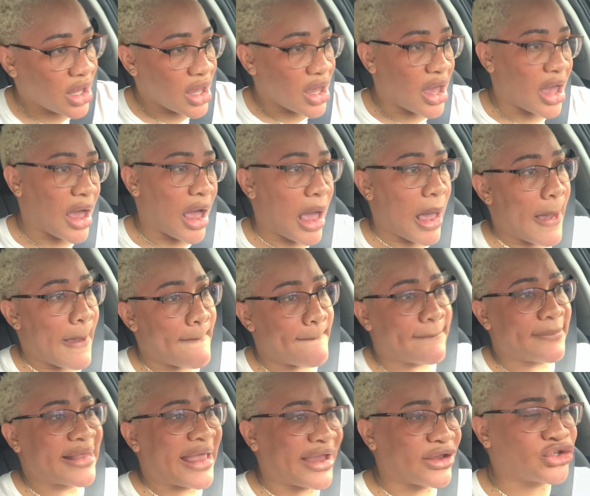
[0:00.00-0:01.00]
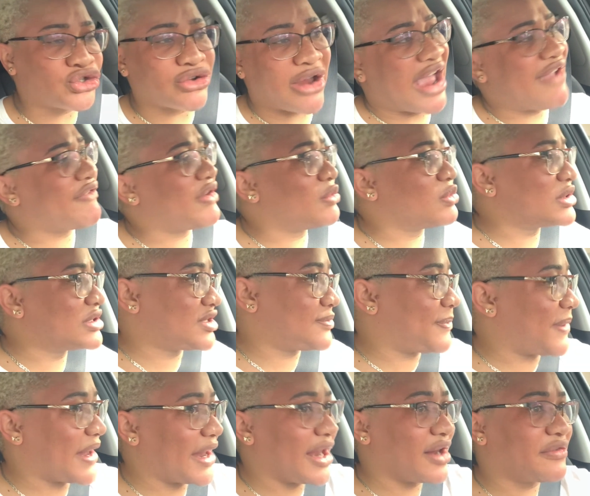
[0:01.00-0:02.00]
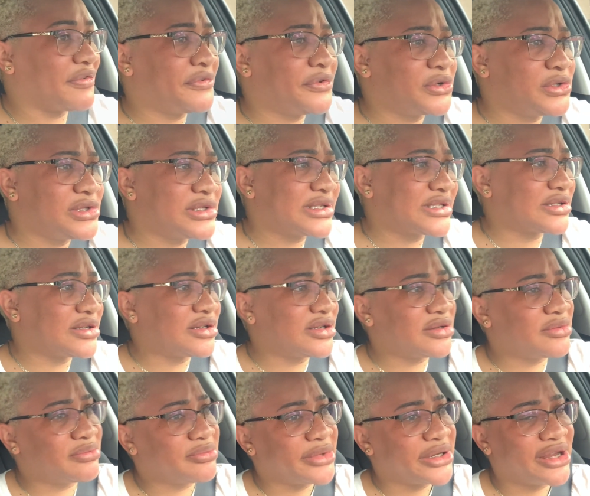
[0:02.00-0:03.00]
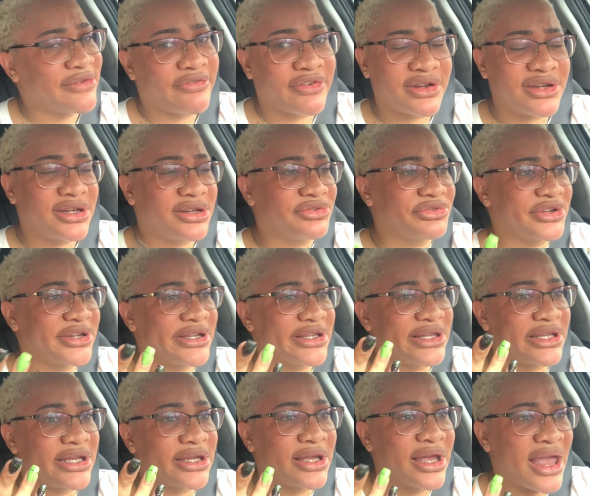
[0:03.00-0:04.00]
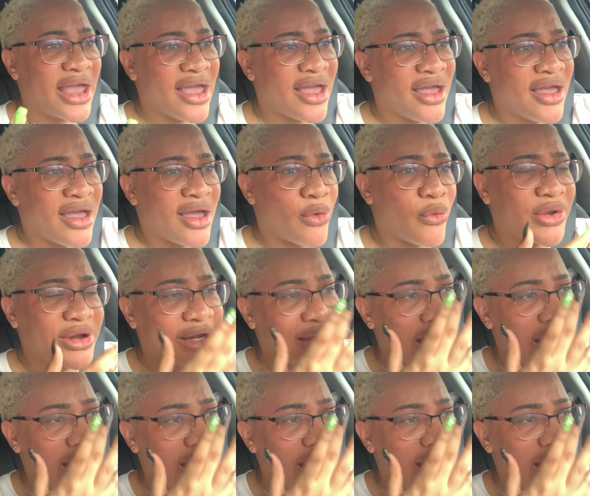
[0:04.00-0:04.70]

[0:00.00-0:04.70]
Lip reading: Like driving was painful, so I never did really. What did